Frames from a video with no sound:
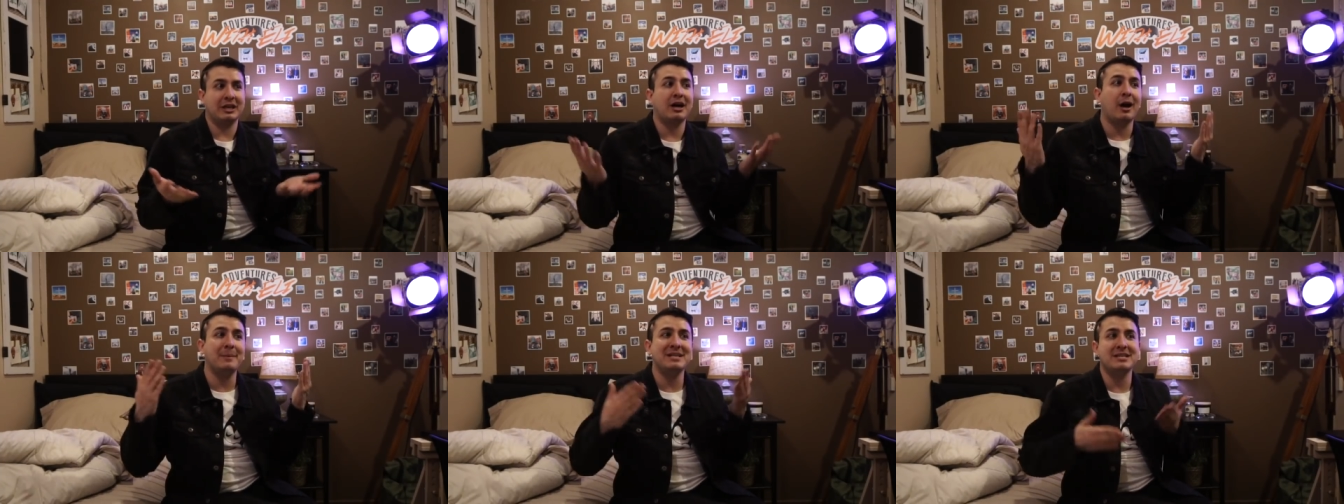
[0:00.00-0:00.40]

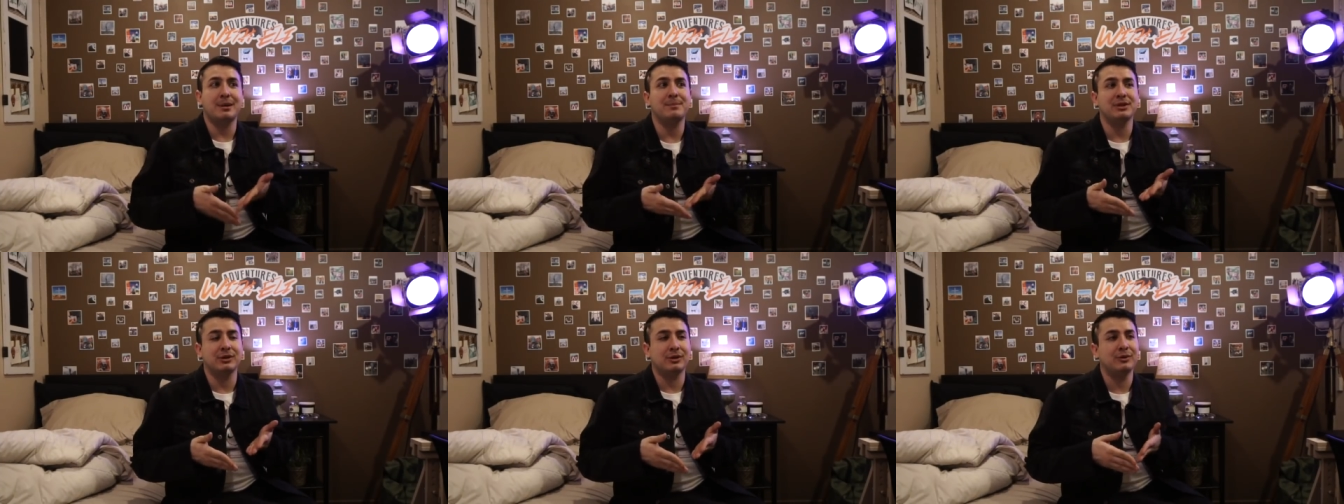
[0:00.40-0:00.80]
Comment
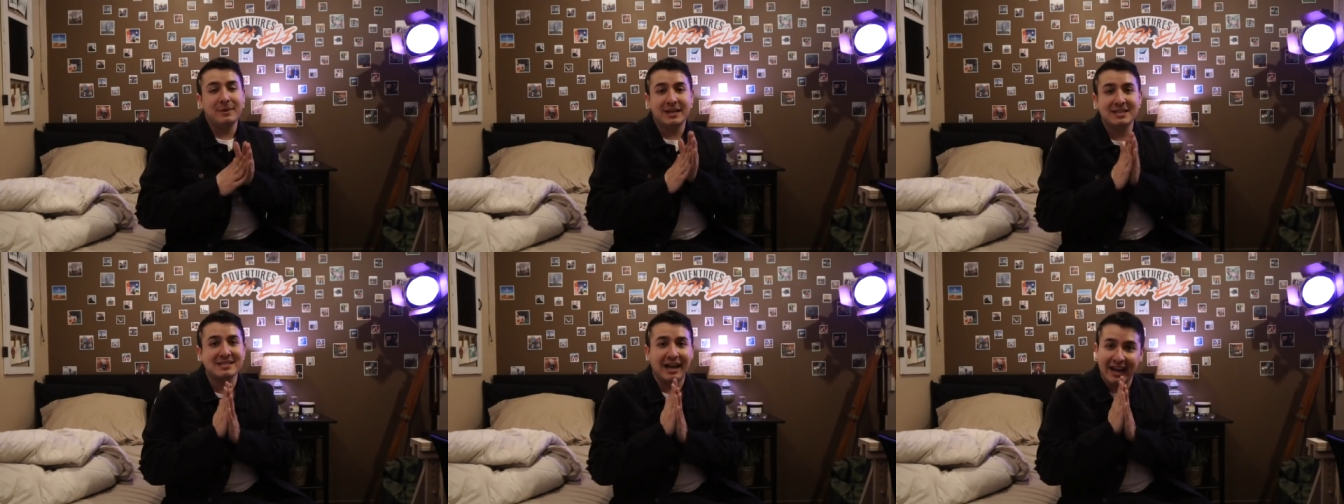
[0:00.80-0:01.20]
down below
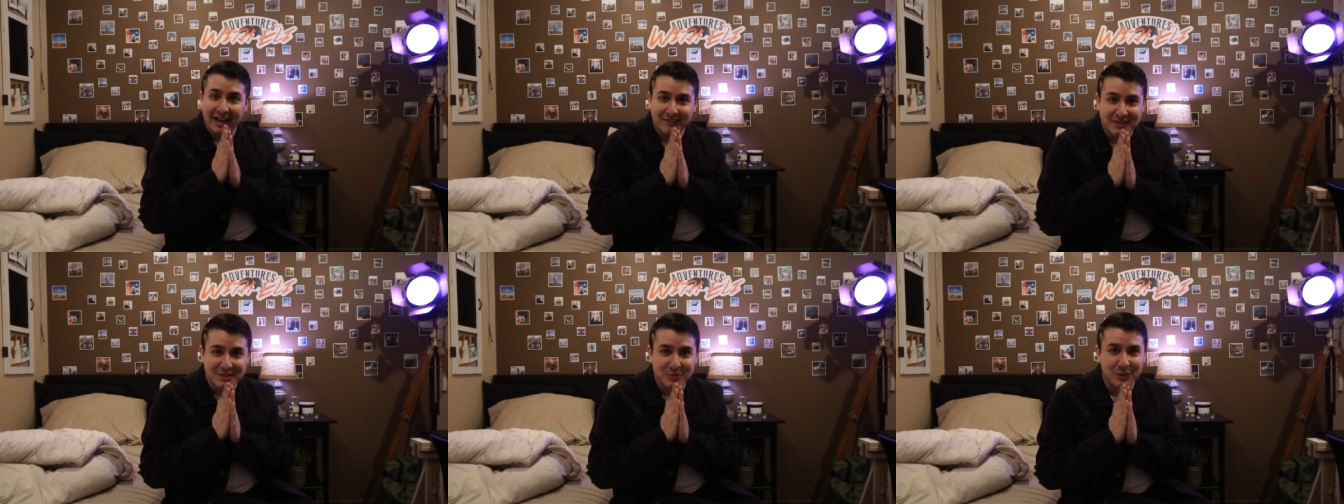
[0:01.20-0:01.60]
because I
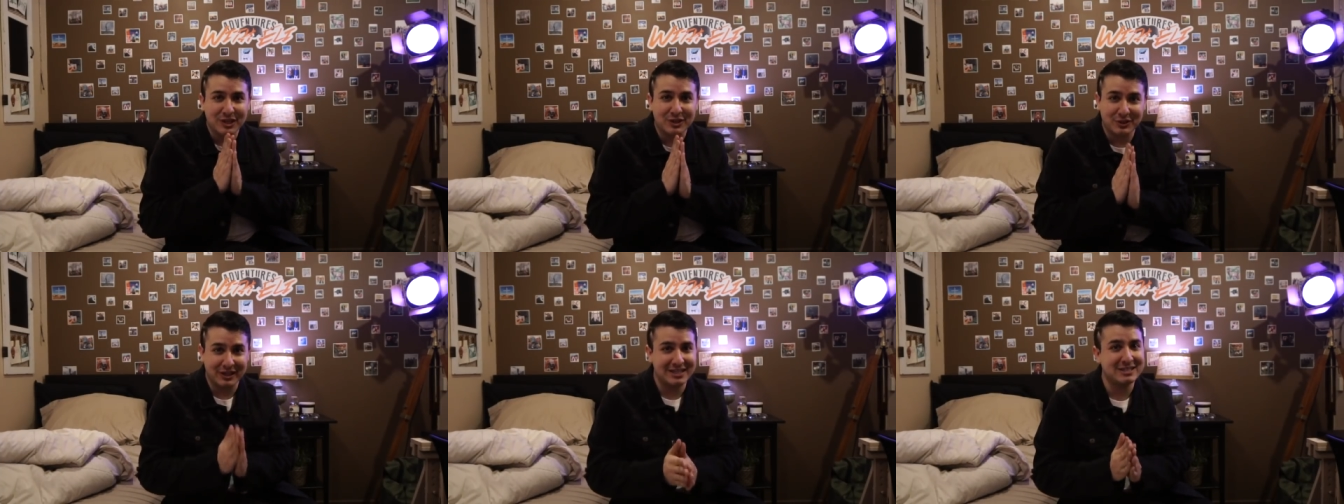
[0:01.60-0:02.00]
have this
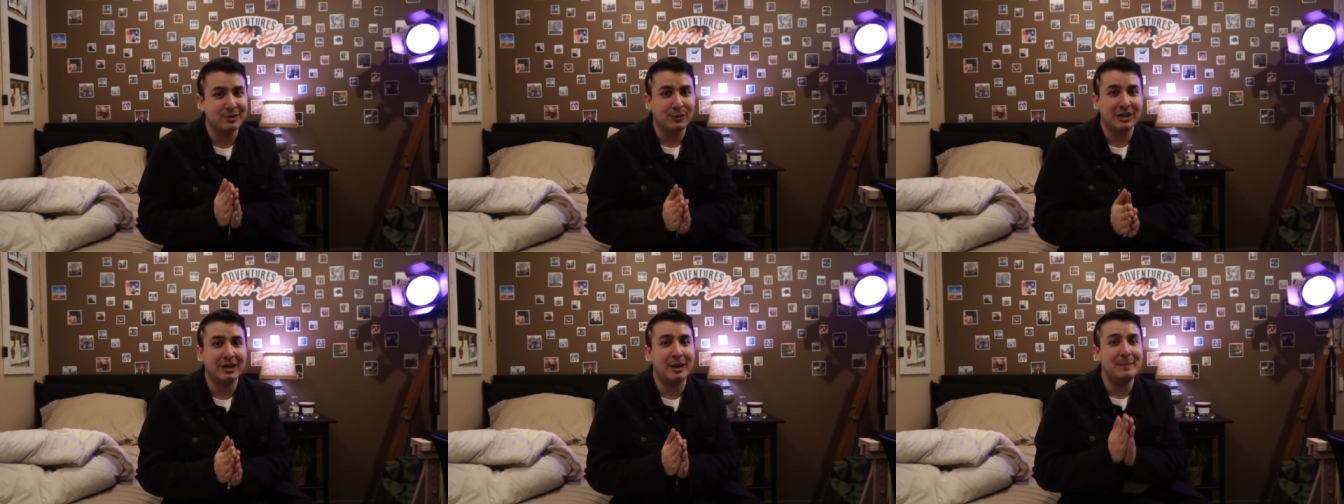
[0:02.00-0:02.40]
one crazy
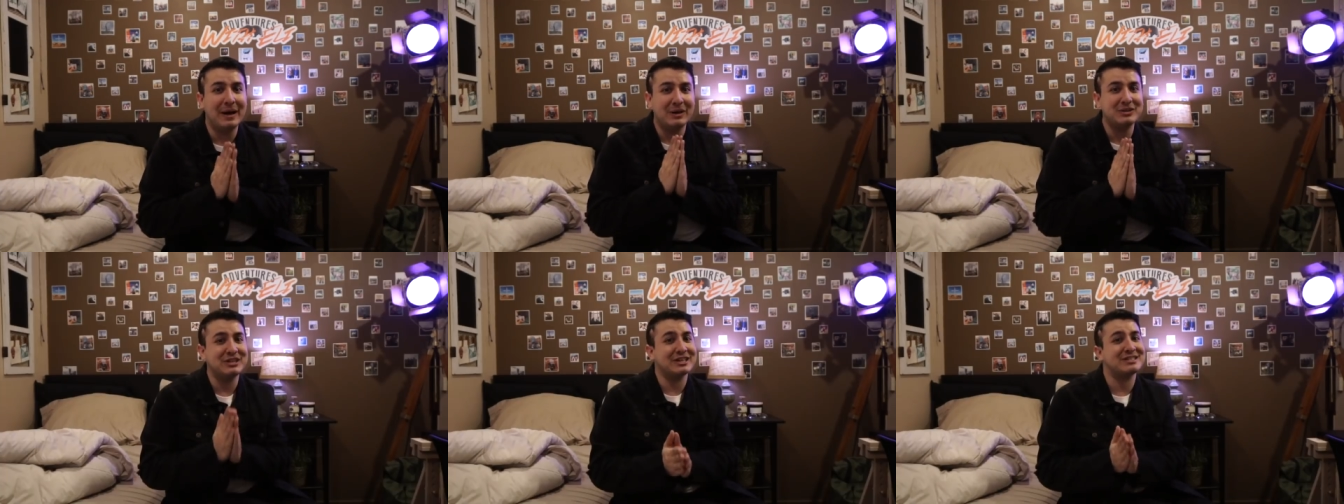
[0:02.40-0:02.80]
one
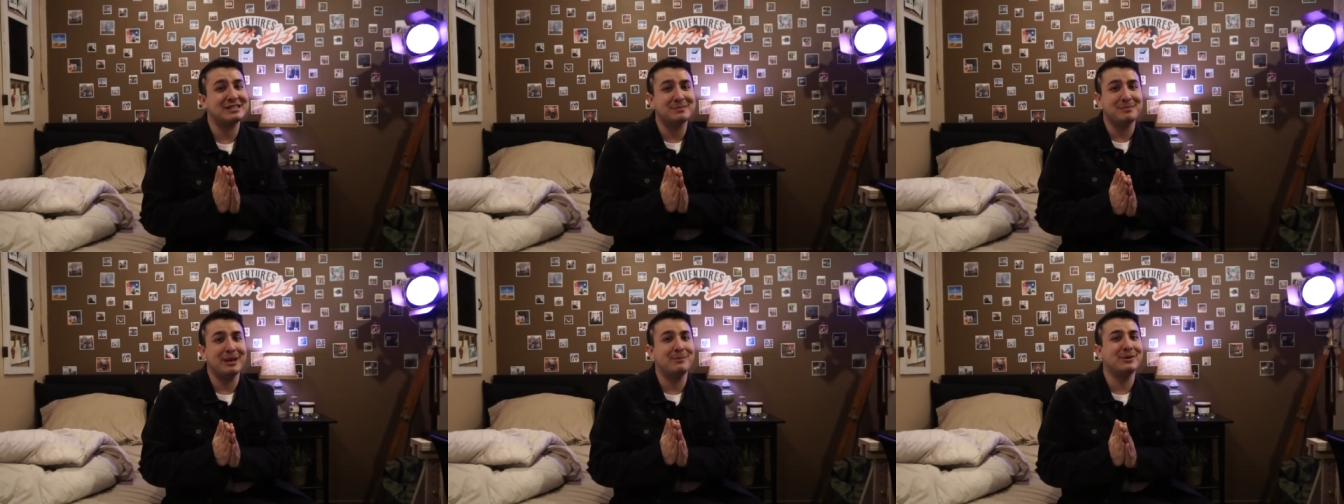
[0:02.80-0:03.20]
about
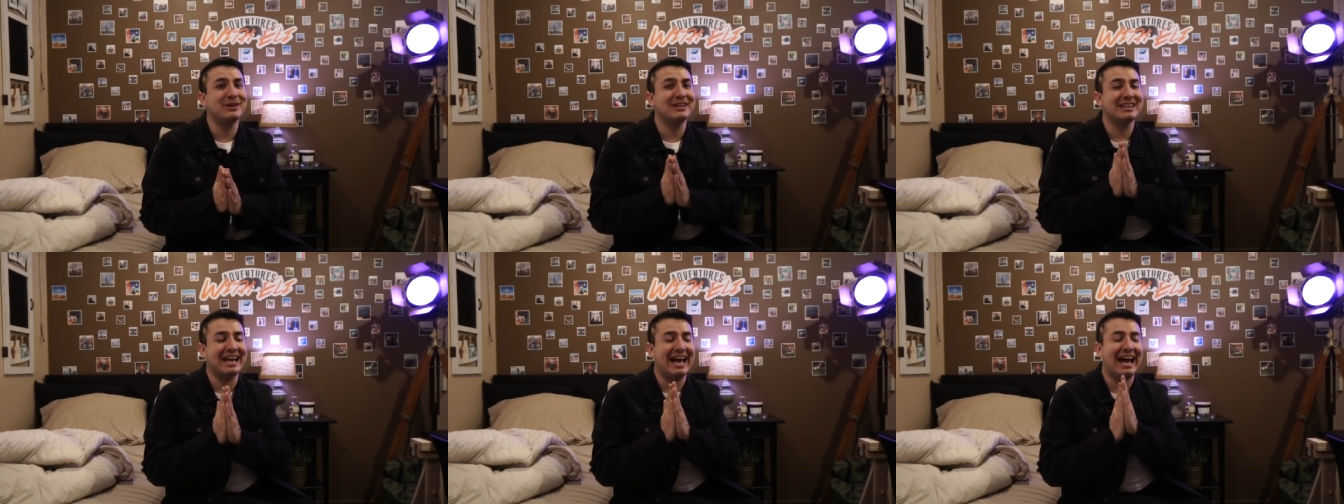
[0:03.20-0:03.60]
Justin
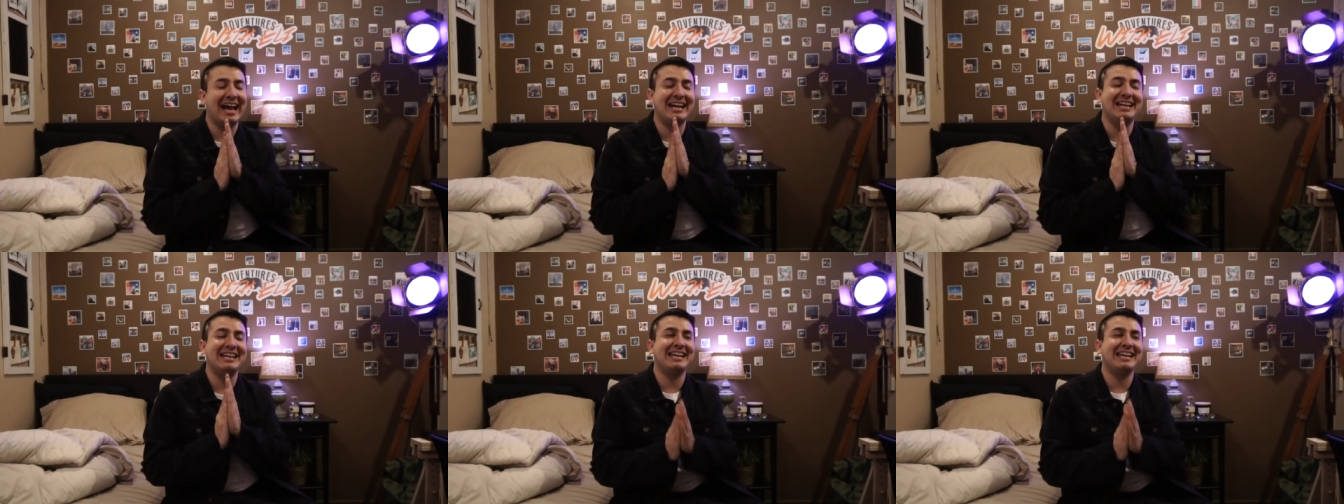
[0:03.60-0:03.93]
Bieber that I